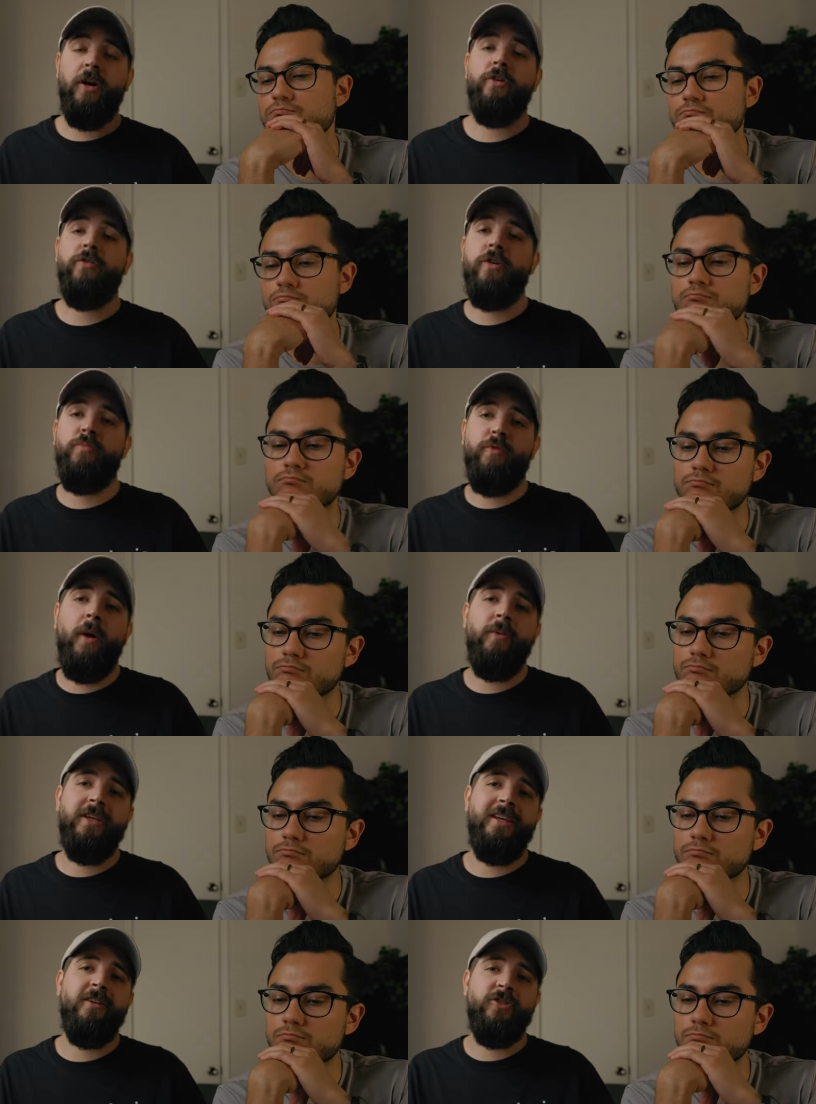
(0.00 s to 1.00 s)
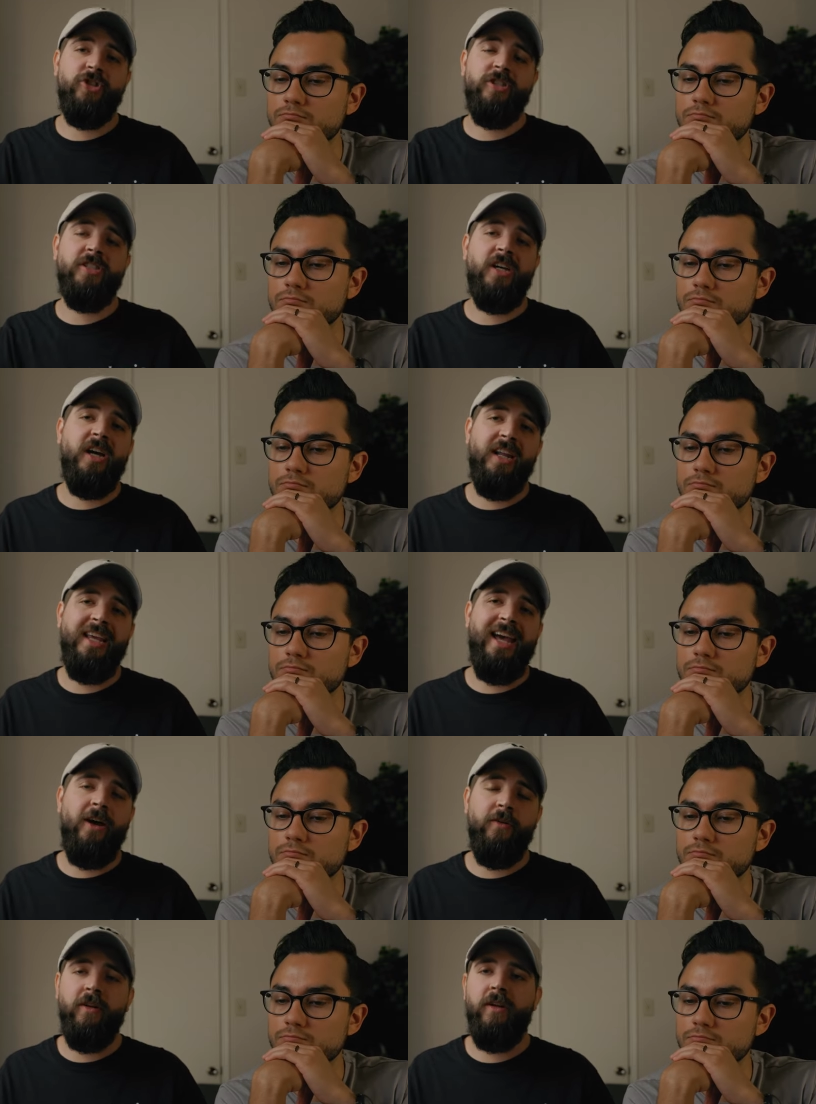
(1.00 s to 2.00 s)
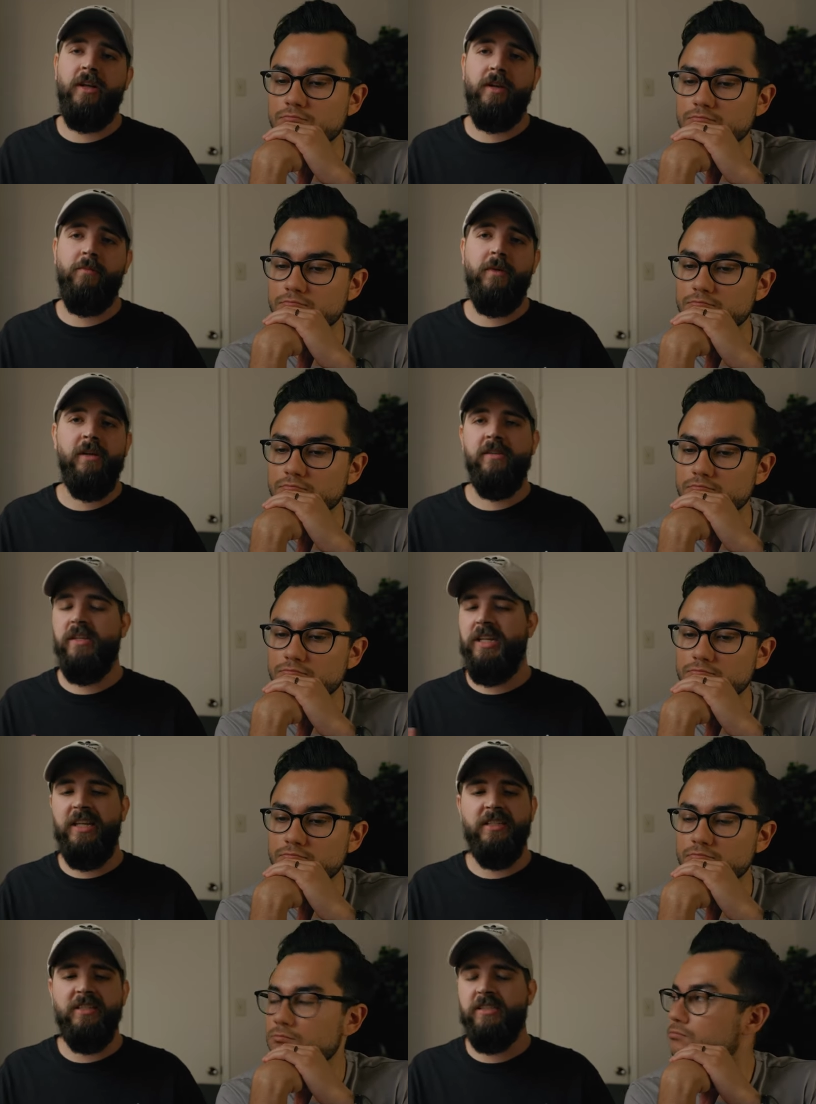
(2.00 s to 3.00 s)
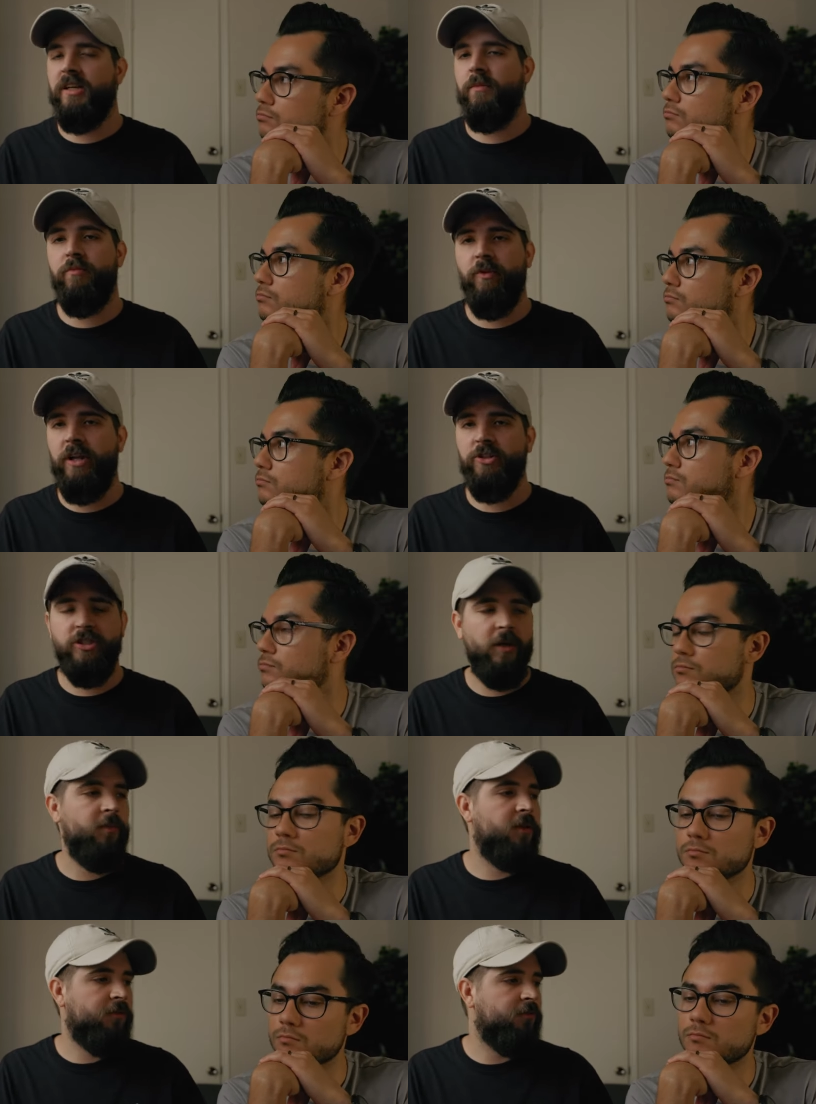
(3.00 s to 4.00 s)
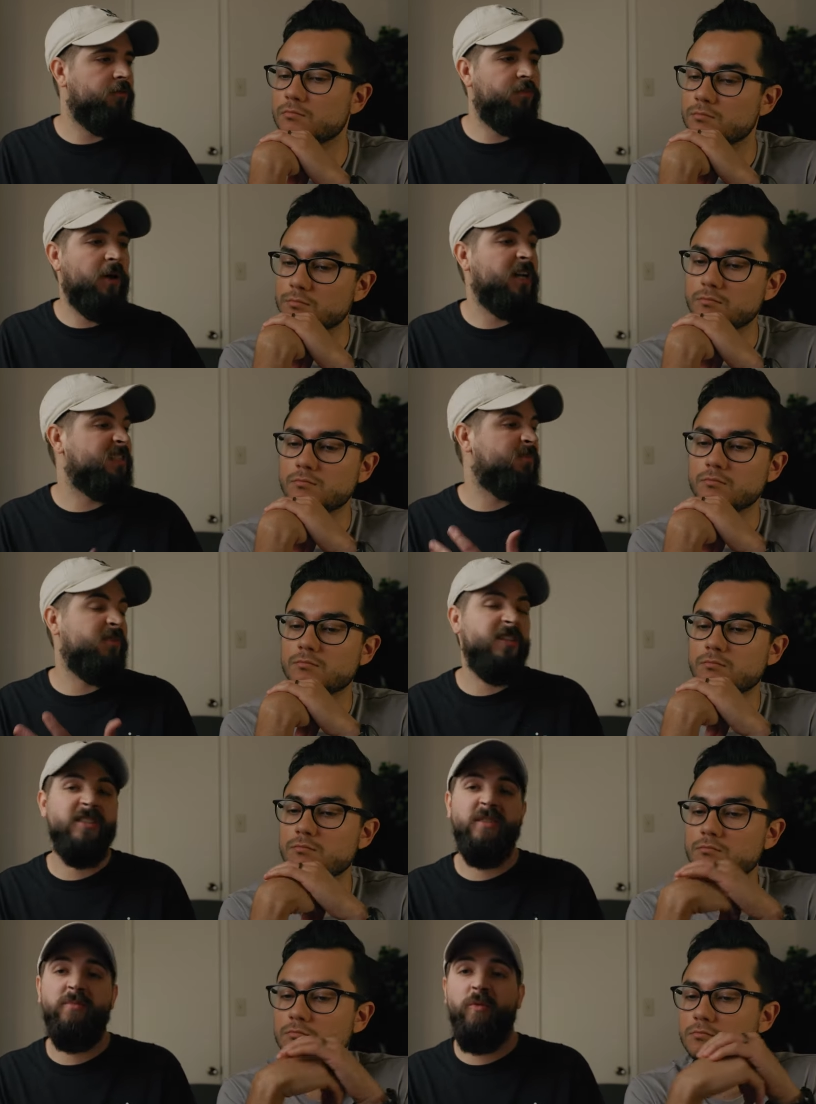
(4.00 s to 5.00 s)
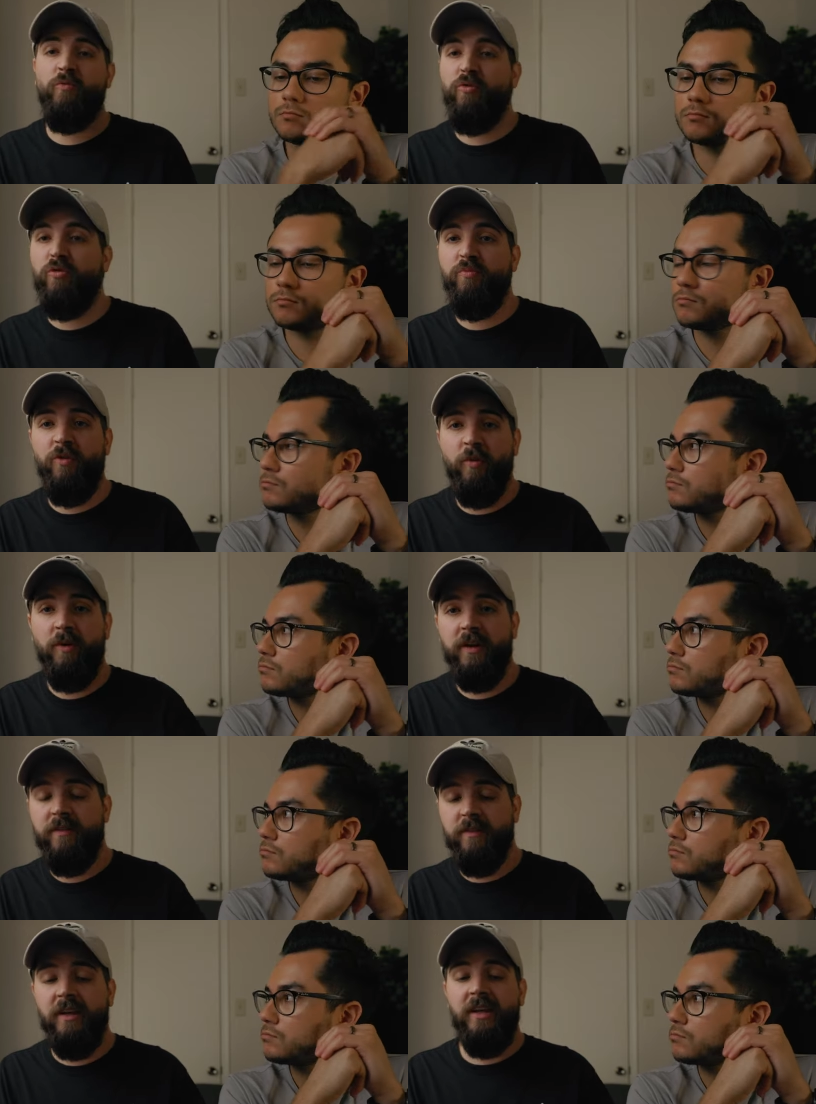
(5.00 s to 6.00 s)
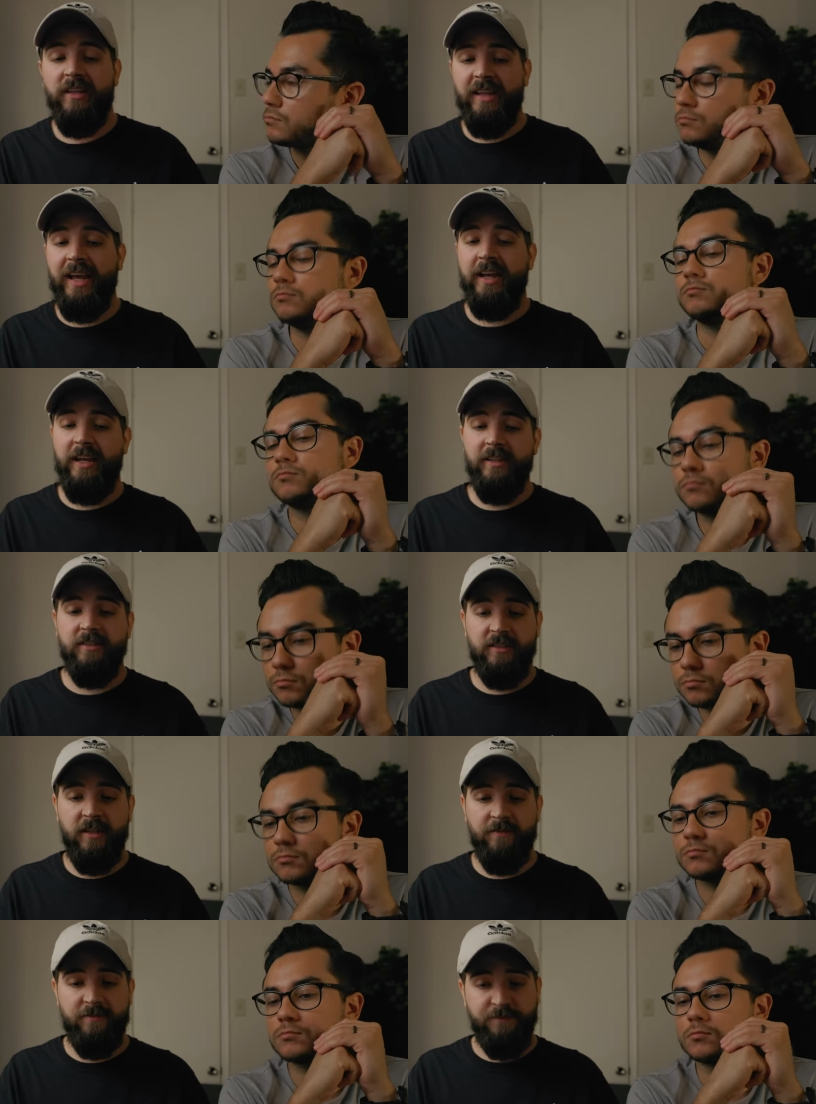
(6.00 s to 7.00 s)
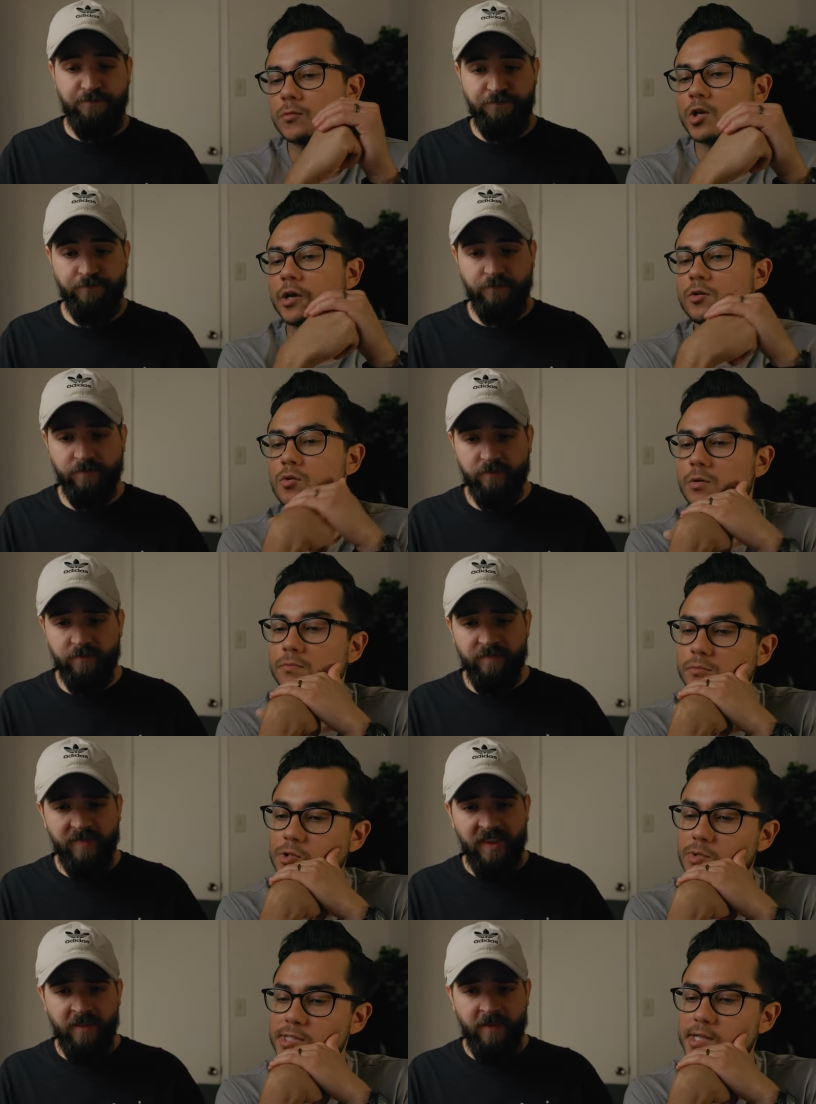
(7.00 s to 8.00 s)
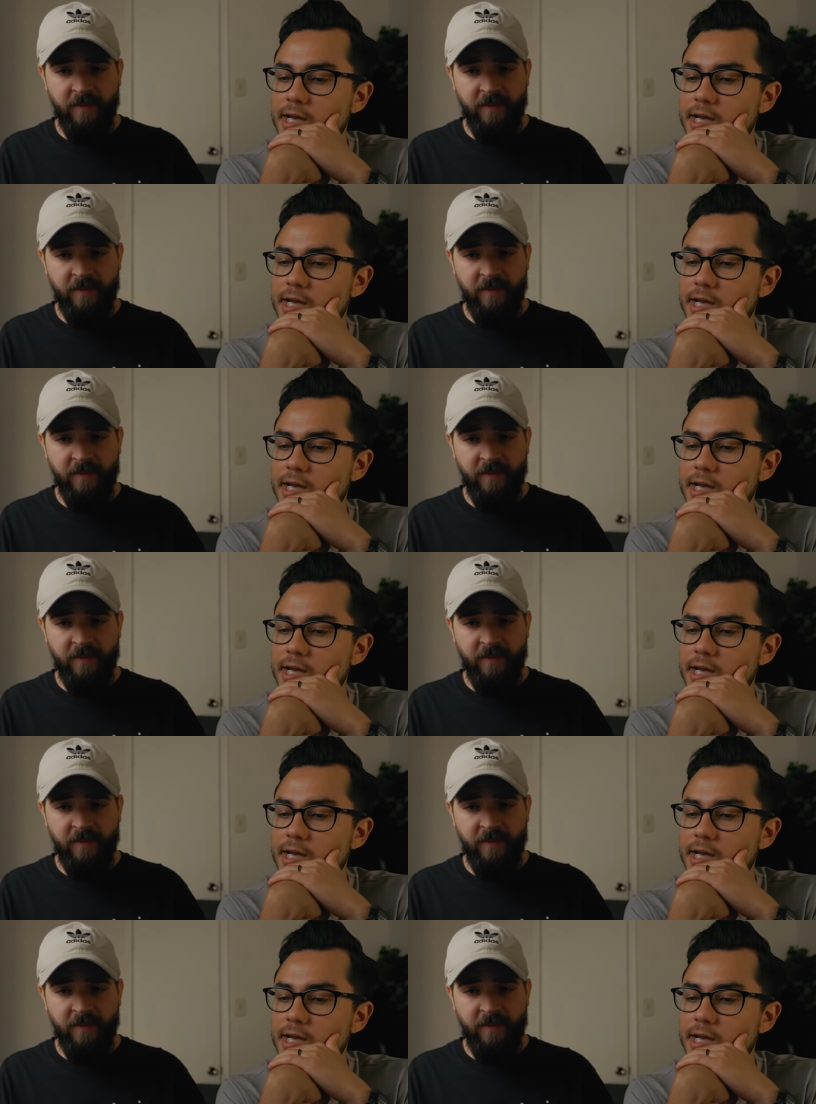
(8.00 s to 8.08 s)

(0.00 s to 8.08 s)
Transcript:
Speaker 1: on, you can probably hear it's just cutting out um, any sub range coming through, possibly some room noise, mm. that hmm. kind of stuff.
Speaker 2: Okay, cool. So what's